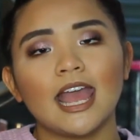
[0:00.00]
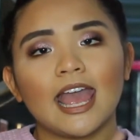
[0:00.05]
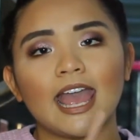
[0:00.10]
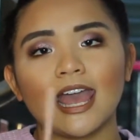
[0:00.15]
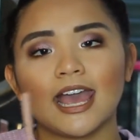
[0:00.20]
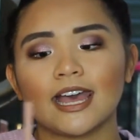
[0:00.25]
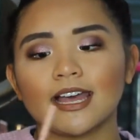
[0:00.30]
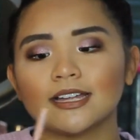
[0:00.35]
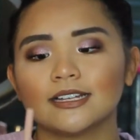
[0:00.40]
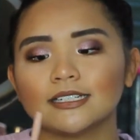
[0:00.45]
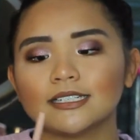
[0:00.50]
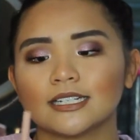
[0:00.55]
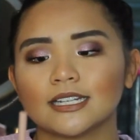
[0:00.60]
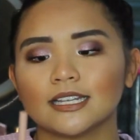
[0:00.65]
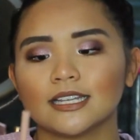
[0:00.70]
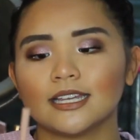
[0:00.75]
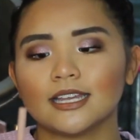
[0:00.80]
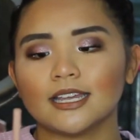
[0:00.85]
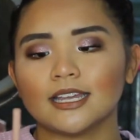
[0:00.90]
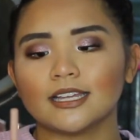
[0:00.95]
And
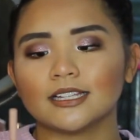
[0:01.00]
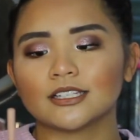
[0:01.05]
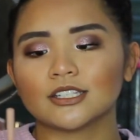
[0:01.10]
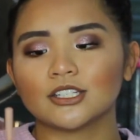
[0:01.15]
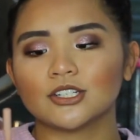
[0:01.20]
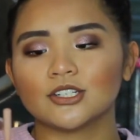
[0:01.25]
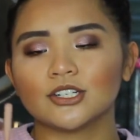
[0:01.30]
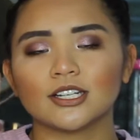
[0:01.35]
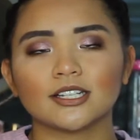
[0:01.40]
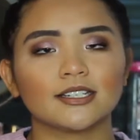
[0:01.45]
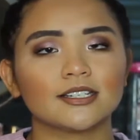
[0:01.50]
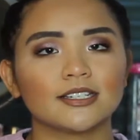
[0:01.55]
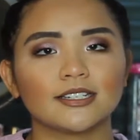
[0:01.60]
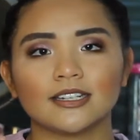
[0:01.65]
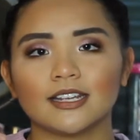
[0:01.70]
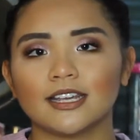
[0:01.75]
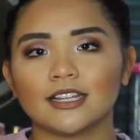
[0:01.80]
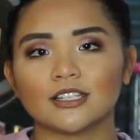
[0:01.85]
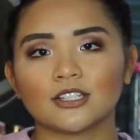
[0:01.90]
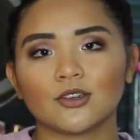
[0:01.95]
it's
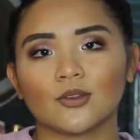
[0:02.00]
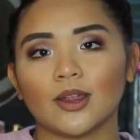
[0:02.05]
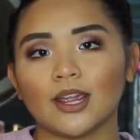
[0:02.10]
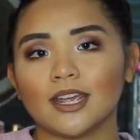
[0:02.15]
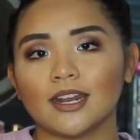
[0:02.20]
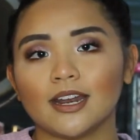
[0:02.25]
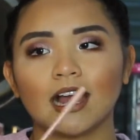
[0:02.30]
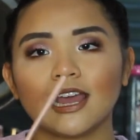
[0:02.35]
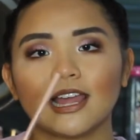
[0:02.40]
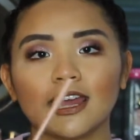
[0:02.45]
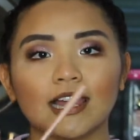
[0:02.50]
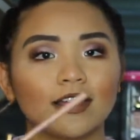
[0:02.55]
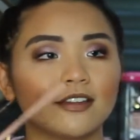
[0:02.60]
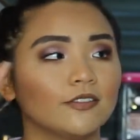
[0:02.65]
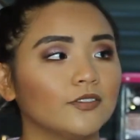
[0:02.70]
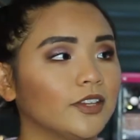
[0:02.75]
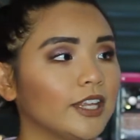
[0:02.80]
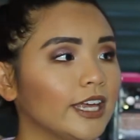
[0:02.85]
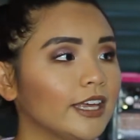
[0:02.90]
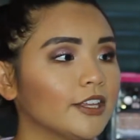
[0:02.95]
just, it's great. I
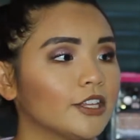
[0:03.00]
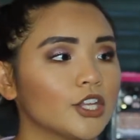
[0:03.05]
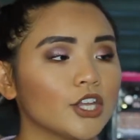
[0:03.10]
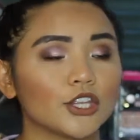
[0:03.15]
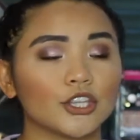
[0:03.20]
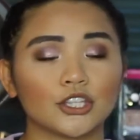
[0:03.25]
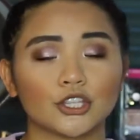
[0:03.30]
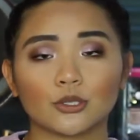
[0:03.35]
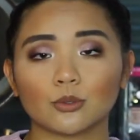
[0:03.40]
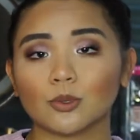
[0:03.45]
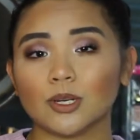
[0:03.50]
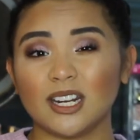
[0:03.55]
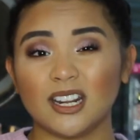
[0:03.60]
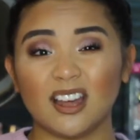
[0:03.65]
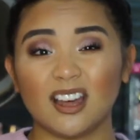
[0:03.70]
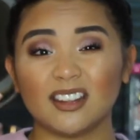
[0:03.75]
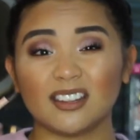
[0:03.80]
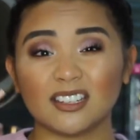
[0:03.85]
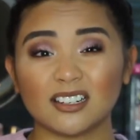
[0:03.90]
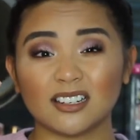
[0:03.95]
have like three
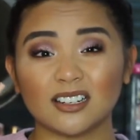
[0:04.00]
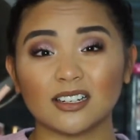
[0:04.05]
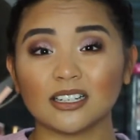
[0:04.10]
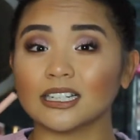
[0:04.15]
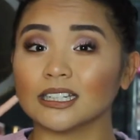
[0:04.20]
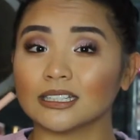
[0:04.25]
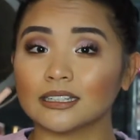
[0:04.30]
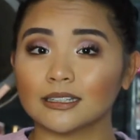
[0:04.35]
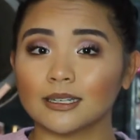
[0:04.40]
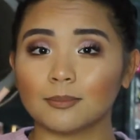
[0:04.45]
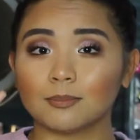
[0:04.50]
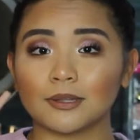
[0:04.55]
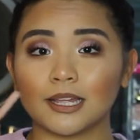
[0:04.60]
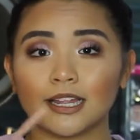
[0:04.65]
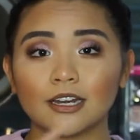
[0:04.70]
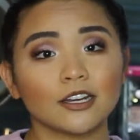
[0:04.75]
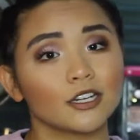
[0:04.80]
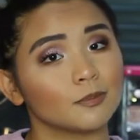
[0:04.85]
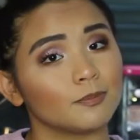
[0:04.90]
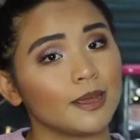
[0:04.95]
other lip
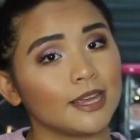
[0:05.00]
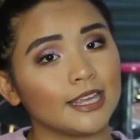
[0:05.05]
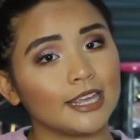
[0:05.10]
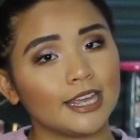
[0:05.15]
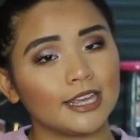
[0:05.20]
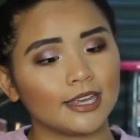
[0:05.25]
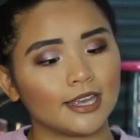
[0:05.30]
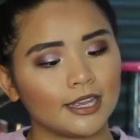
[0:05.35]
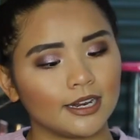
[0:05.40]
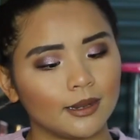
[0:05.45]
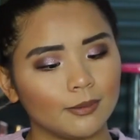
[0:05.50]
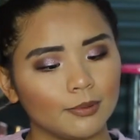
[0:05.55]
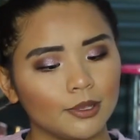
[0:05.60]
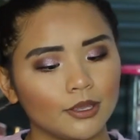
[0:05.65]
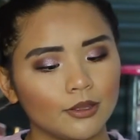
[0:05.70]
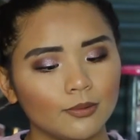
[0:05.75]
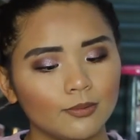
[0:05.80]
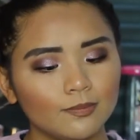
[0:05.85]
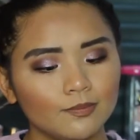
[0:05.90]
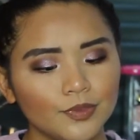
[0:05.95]
liners by
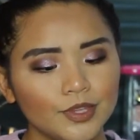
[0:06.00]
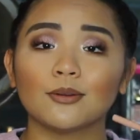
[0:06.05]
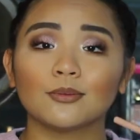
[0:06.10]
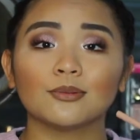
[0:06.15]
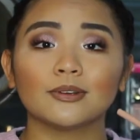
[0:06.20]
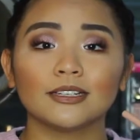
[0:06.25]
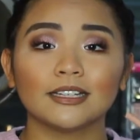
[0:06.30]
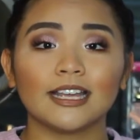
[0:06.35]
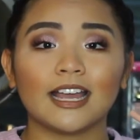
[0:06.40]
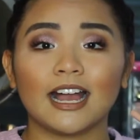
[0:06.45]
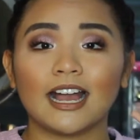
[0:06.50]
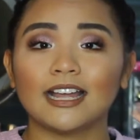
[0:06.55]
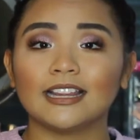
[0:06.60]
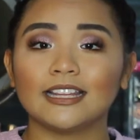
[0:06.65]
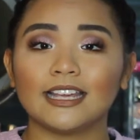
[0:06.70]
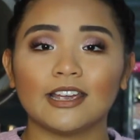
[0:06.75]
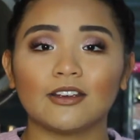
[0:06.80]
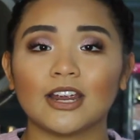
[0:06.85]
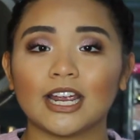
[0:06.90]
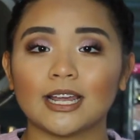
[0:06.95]
KKW. I really
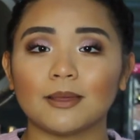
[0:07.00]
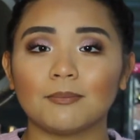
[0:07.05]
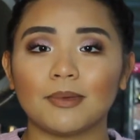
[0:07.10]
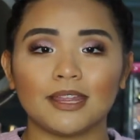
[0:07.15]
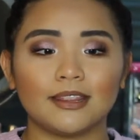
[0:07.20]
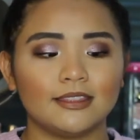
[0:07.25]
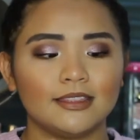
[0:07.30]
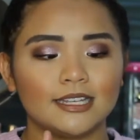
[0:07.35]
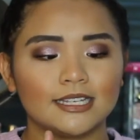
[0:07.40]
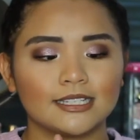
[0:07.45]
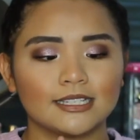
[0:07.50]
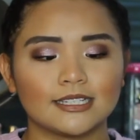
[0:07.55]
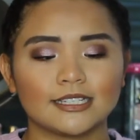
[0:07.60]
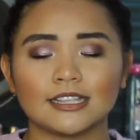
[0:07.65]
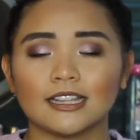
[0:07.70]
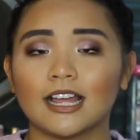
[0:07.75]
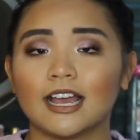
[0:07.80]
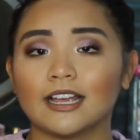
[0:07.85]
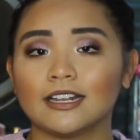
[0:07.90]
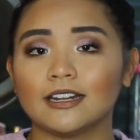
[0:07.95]
highly recommend this
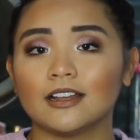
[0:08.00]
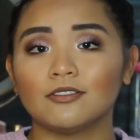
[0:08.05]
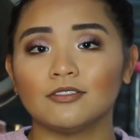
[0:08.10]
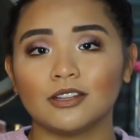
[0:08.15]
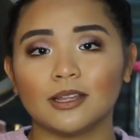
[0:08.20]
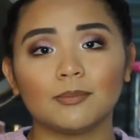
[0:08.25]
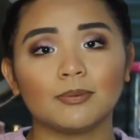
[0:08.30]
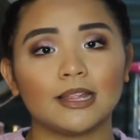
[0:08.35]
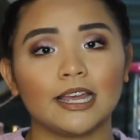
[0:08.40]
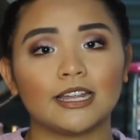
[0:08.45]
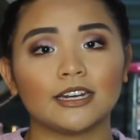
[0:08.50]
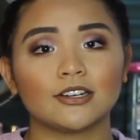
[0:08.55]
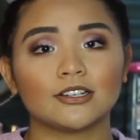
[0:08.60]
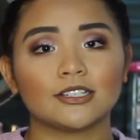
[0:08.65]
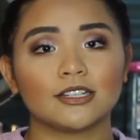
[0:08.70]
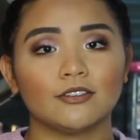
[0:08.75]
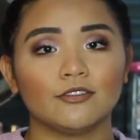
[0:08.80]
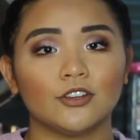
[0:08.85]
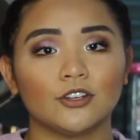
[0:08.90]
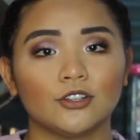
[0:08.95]
line of lip
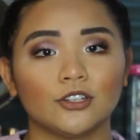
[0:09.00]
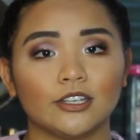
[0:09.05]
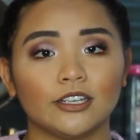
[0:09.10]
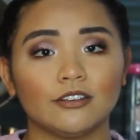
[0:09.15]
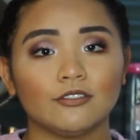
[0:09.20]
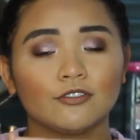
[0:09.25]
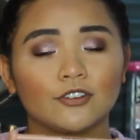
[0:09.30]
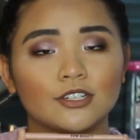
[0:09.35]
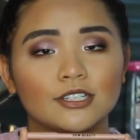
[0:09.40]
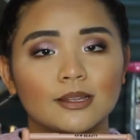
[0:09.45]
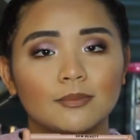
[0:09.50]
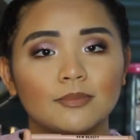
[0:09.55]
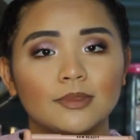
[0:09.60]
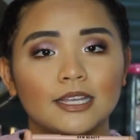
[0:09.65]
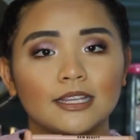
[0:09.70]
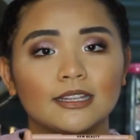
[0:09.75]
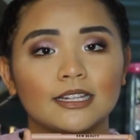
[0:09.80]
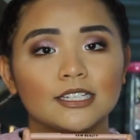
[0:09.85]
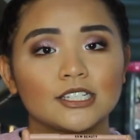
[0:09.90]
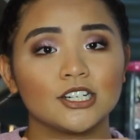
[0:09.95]
liners if you're looking for
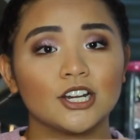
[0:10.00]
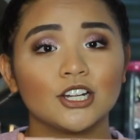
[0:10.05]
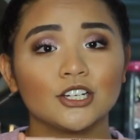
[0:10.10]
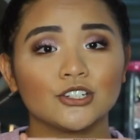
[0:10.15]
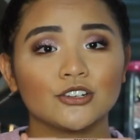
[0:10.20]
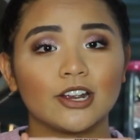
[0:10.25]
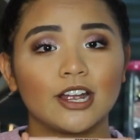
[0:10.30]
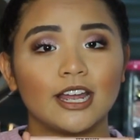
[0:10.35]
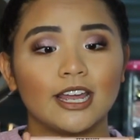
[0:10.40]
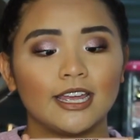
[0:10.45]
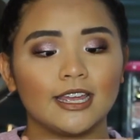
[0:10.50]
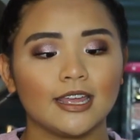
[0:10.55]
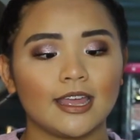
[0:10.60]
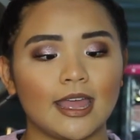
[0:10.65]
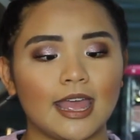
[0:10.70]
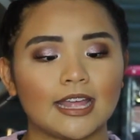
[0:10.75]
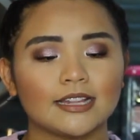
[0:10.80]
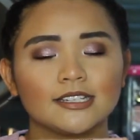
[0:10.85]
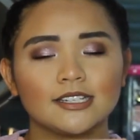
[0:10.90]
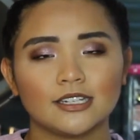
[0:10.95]
something that's not drying
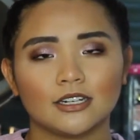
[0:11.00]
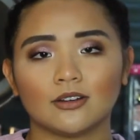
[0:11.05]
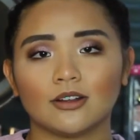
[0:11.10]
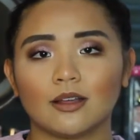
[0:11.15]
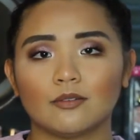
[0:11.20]
and still